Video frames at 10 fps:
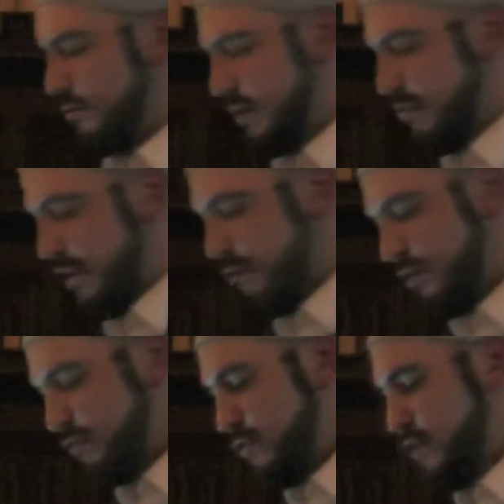people that
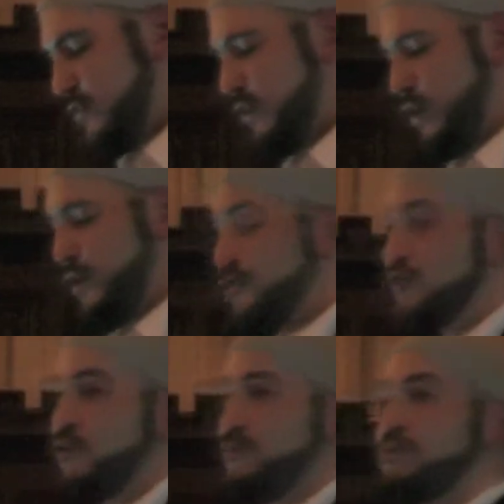went through this. So
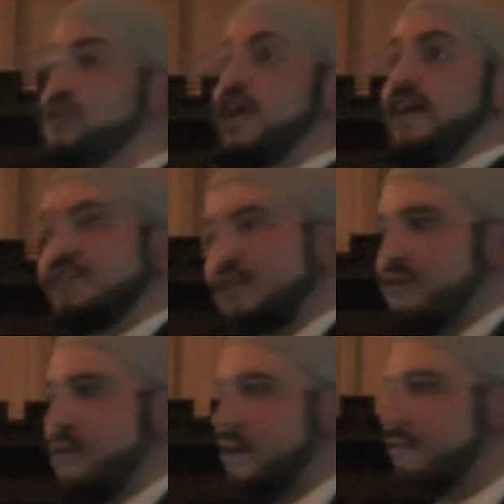don't project
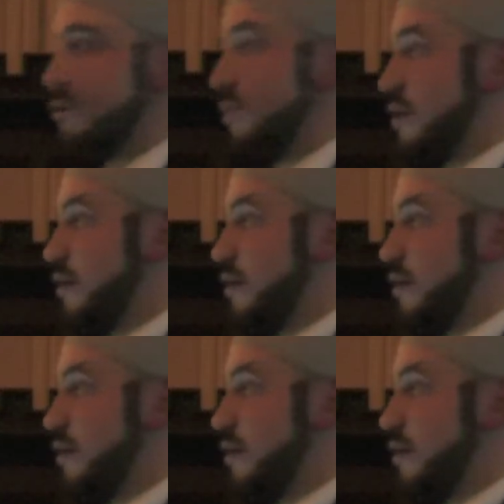onto us that